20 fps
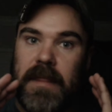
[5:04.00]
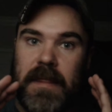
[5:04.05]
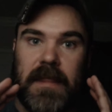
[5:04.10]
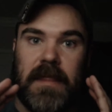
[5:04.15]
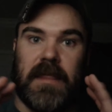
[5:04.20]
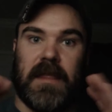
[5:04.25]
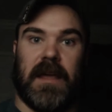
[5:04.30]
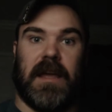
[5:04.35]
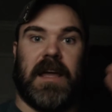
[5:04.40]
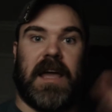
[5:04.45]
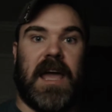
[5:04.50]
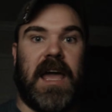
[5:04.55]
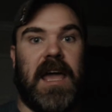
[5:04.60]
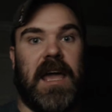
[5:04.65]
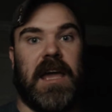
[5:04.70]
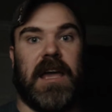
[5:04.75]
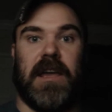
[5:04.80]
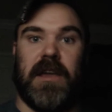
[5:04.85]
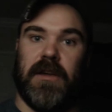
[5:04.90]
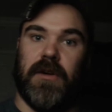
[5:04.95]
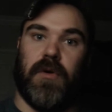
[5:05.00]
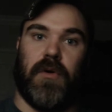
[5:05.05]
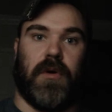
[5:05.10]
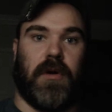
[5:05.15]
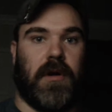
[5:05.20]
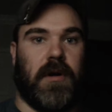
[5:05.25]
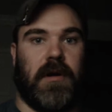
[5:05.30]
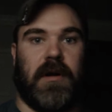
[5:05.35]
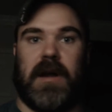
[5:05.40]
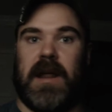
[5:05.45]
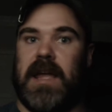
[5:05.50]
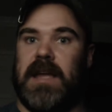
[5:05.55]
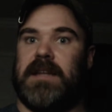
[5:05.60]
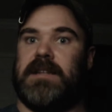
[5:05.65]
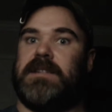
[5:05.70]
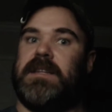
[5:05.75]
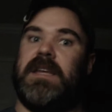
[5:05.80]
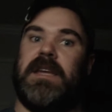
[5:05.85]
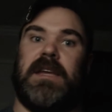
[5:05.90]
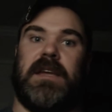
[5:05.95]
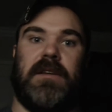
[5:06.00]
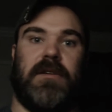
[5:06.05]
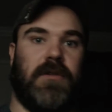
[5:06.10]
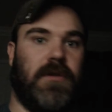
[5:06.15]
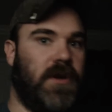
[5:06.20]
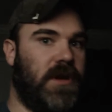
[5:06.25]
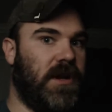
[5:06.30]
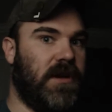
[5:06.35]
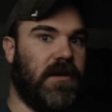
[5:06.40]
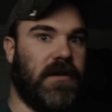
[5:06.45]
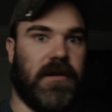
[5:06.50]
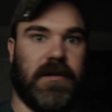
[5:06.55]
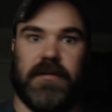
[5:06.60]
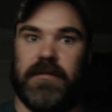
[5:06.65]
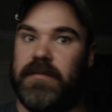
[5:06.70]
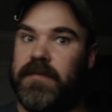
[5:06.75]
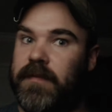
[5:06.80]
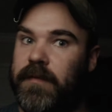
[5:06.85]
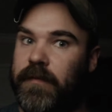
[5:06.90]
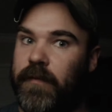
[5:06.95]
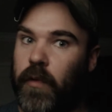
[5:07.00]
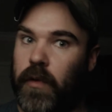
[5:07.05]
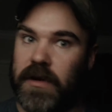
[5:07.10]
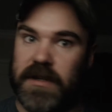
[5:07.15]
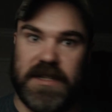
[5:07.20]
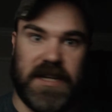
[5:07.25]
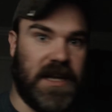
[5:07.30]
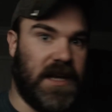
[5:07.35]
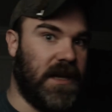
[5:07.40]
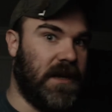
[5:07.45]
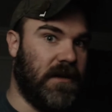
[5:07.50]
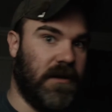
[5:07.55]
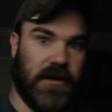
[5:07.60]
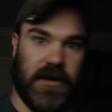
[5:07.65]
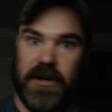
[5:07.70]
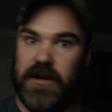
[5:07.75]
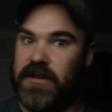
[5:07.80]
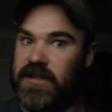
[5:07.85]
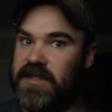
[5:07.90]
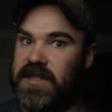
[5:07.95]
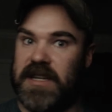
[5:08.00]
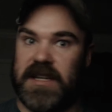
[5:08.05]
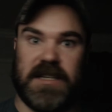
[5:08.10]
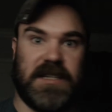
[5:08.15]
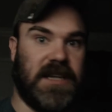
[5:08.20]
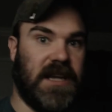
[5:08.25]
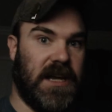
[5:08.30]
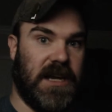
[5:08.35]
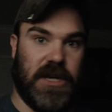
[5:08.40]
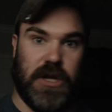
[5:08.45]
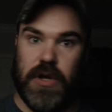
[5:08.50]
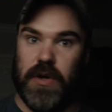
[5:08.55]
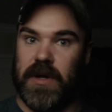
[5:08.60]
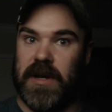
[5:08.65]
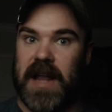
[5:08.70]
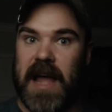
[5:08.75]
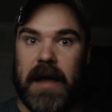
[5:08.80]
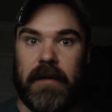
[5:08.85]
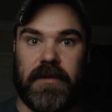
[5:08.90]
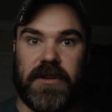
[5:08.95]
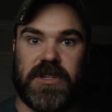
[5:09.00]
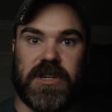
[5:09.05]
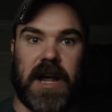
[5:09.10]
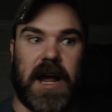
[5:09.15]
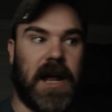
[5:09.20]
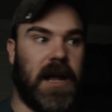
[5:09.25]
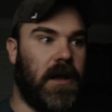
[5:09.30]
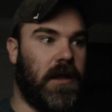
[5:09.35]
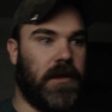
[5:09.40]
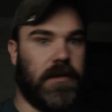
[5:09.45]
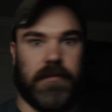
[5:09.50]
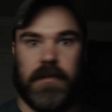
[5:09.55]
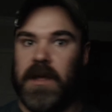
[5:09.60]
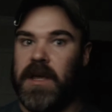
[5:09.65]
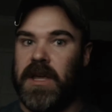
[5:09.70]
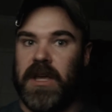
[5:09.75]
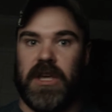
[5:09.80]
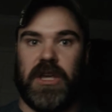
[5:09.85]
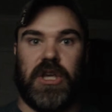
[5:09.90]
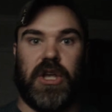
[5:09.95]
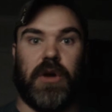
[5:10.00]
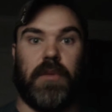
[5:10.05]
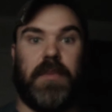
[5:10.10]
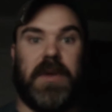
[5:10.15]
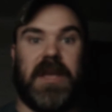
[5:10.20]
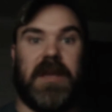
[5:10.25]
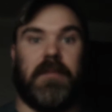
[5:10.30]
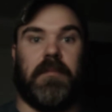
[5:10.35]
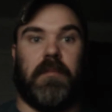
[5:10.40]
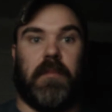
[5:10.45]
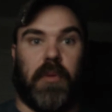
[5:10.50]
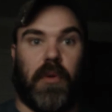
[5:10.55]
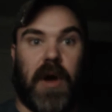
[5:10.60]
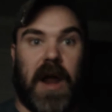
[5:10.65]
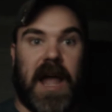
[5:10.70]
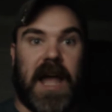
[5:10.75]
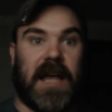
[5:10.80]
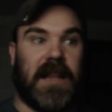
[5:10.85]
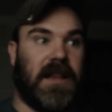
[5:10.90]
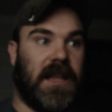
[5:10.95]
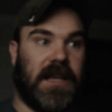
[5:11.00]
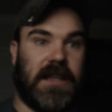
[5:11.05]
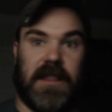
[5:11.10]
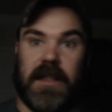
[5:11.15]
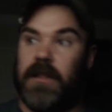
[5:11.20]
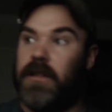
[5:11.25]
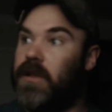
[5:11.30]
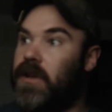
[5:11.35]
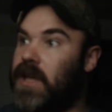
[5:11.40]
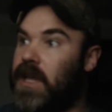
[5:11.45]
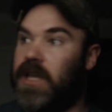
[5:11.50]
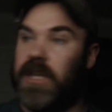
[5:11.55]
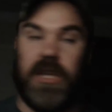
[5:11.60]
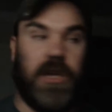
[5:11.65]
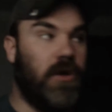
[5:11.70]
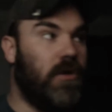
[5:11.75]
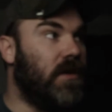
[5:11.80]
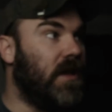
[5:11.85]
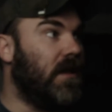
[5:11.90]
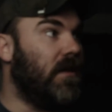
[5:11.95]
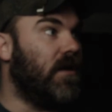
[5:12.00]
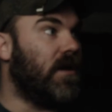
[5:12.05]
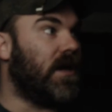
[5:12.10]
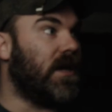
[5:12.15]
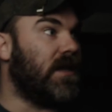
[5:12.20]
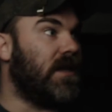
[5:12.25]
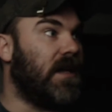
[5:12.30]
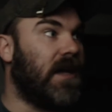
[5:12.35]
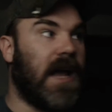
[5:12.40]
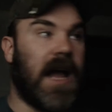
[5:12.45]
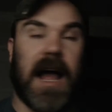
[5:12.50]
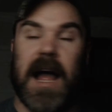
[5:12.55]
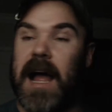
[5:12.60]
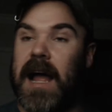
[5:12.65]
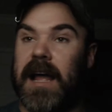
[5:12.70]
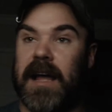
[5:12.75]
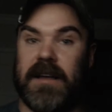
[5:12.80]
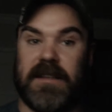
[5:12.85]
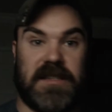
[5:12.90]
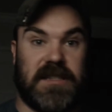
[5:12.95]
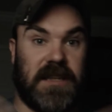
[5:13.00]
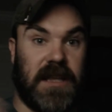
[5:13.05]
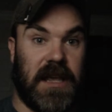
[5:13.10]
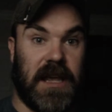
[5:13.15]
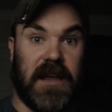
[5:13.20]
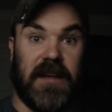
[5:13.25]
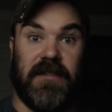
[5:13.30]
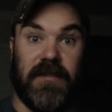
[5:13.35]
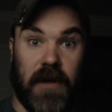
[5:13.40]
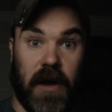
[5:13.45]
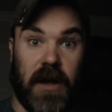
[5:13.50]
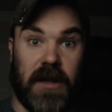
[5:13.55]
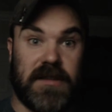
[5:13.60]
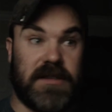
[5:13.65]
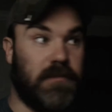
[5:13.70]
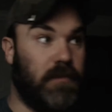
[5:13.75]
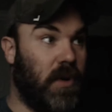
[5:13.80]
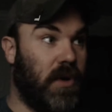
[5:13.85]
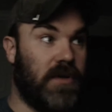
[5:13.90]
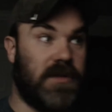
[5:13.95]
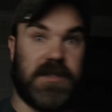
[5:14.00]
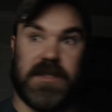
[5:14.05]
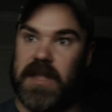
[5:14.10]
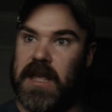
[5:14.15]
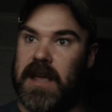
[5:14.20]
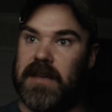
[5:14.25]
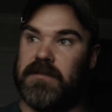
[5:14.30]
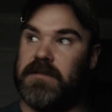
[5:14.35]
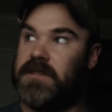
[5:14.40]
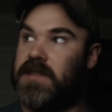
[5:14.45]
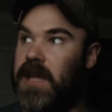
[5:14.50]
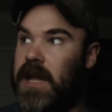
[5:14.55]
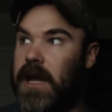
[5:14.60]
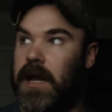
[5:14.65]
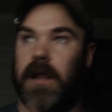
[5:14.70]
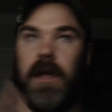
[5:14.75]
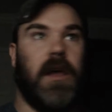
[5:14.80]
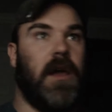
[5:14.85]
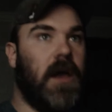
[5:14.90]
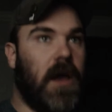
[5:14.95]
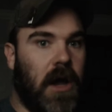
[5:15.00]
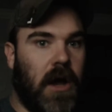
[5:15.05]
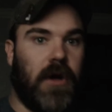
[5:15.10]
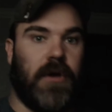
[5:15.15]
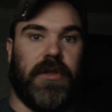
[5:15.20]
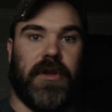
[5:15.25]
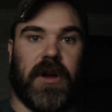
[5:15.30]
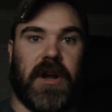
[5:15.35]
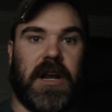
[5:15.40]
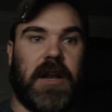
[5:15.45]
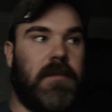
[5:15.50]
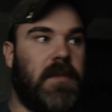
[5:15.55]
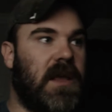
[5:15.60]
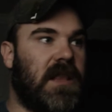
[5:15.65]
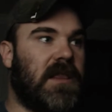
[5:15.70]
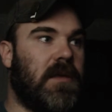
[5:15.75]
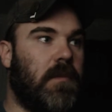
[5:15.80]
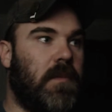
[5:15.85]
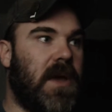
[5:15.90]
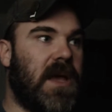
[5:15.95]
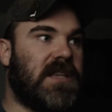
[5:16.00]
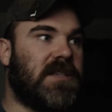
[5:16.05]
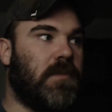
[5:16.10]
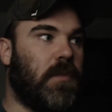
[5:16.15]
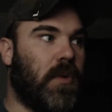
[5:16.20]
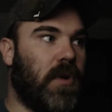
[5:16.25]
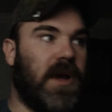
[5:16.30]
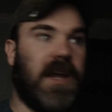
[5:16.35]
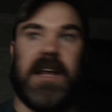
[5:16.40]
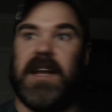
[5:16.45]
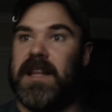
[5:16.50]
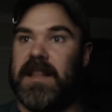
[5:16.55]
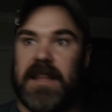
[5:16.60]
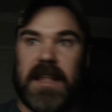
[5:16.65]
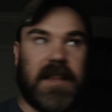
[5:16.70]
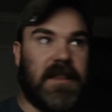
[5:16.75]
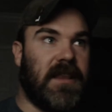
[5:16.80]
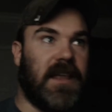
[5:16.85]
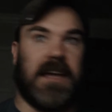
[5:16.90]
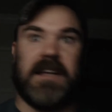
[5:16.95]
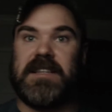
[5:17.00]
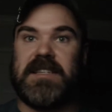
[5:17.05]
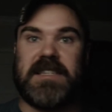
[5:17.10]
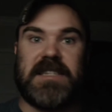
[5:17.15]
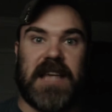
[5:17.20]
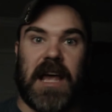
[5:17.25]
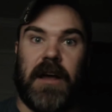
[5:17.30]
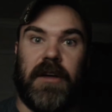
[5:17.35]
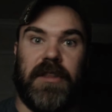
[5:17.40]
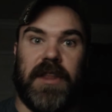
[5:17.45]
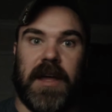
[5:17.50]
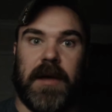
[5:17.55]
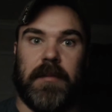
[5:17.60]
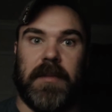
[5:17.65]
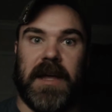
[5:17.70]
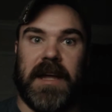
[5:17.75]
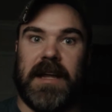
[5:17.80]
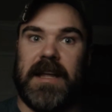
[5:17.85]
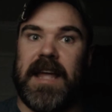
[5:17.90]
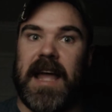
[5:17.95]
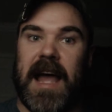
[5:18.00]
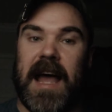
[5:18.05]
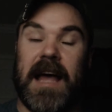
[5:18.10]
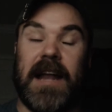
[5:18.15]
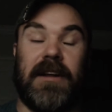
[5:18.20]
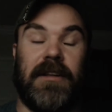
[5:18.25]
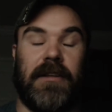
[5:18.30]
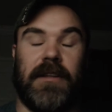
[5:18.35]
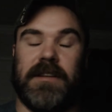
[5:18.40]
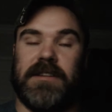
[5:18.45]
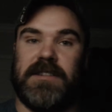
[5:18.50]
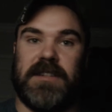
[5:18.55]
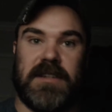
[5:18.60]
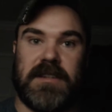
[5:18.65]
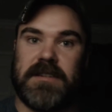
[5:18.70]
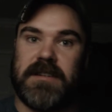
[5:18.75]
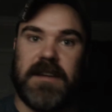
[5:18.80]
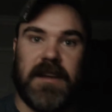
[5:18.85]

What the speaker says: like, hey, you're 18 or you're 14 or you're 16, you can have a child. You're being bred, like they look at you, they look at the guy, a slave, both slaves, and saying, oh, they're gonna make the best breed and then like sell them like cattle. It's just